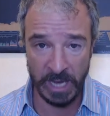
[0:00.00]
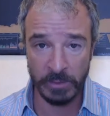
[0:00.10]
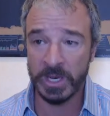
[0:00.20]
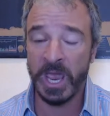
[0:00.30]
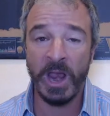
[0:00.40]
I
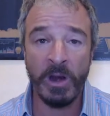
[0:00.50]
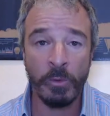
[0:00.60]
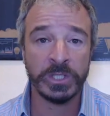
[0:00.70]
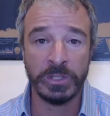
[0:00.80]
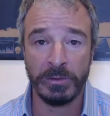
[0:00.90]
don't care
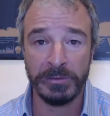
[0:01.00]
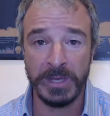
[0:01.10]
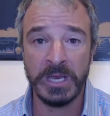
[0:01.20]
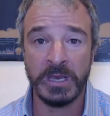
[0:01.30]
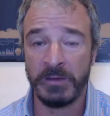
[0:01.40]
what you
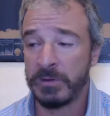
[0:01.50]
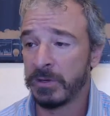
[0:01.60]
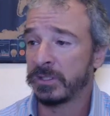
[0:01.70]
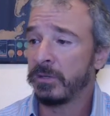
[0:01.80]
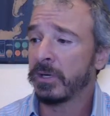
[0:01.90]
think.
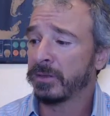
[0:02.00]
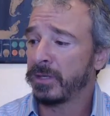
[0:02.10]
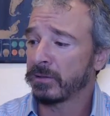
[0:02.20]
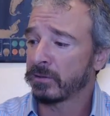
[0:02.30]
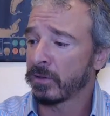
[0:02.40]
If you could
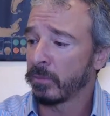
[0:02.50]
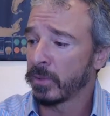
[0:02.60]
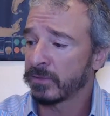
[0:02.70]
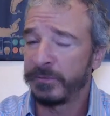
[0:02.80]
think that they're the most